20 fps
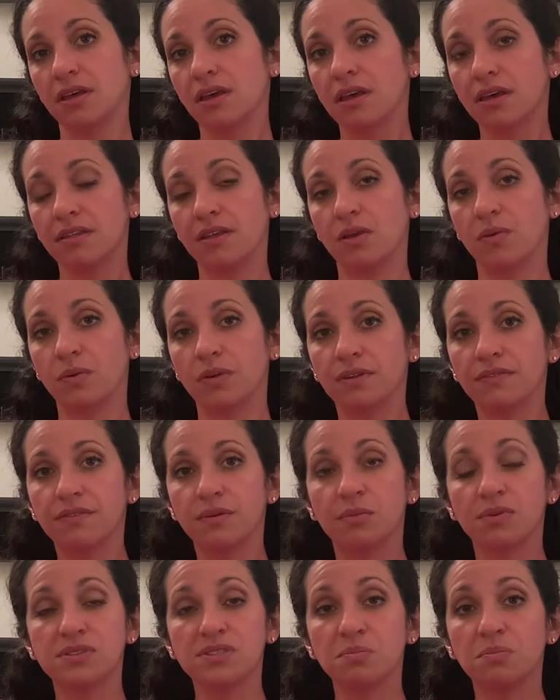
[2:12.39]
I think one of the
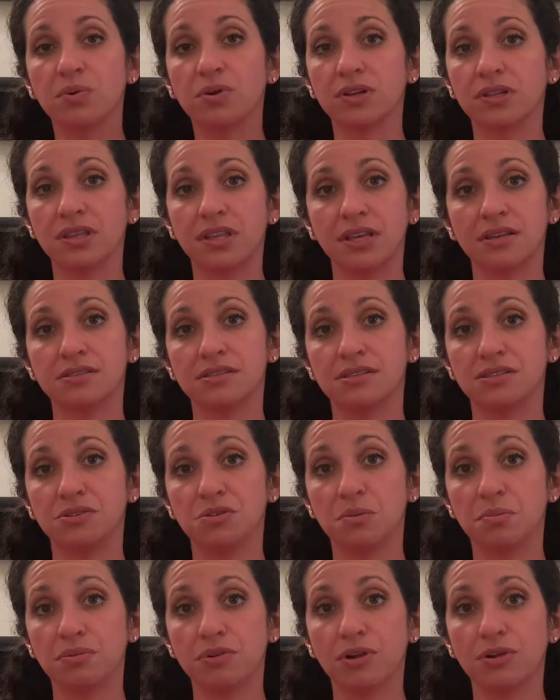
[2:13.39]
most important things is to
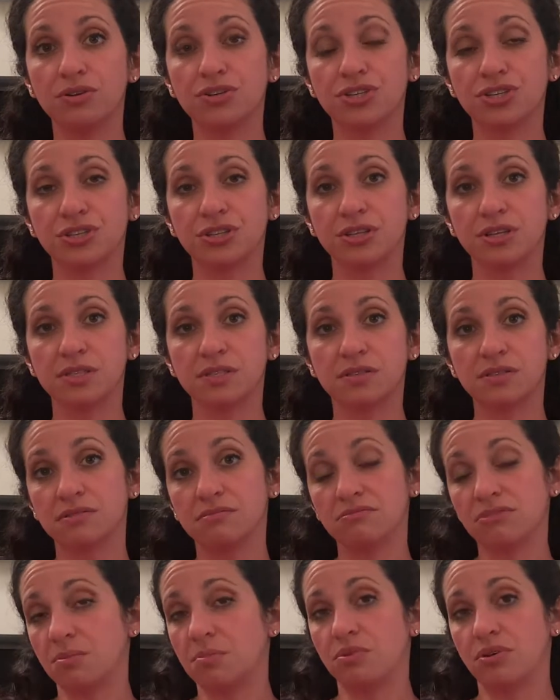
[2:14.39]
approach
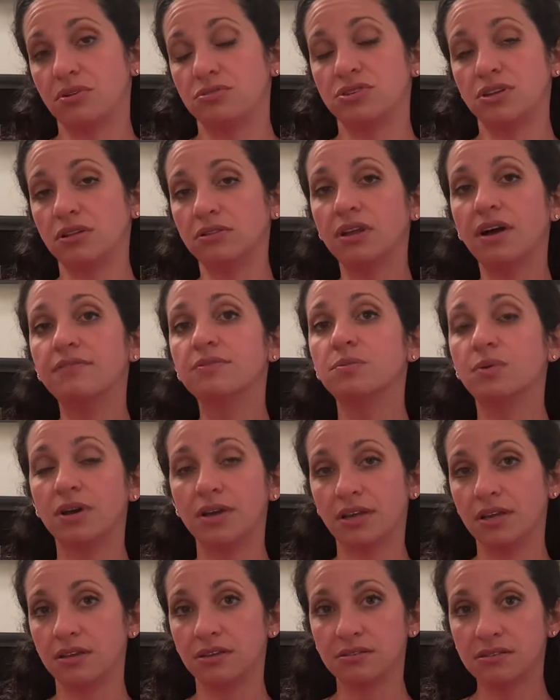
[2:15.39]
a loved
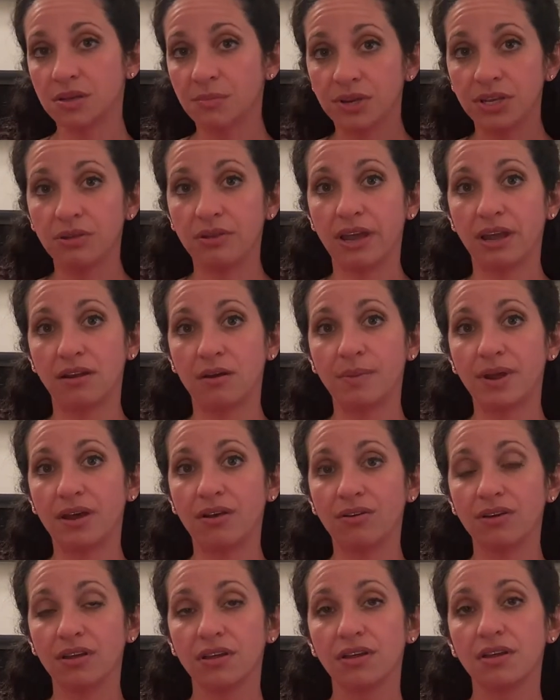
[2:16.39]
one, someone you care
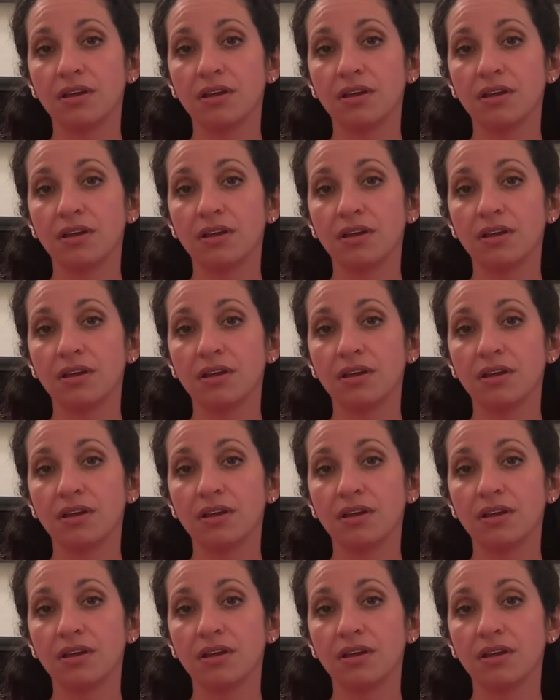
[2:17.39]
about,